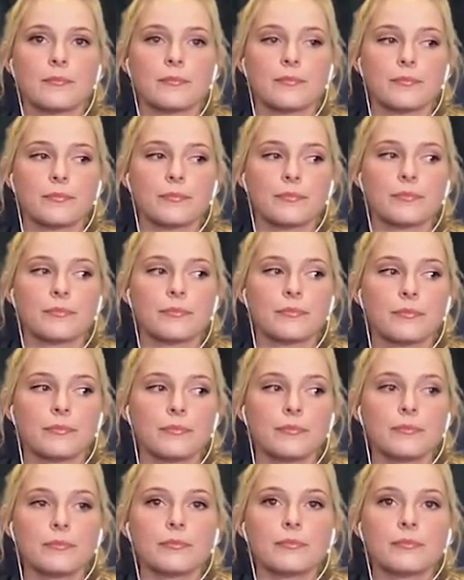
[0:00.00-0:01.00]

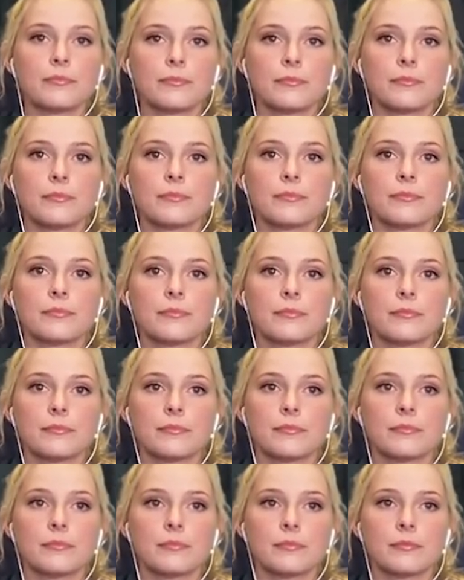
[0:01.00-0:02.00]

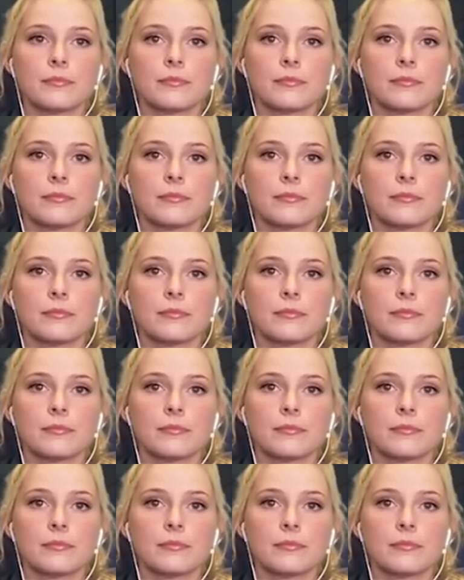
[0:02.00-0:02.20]
(no one is talking)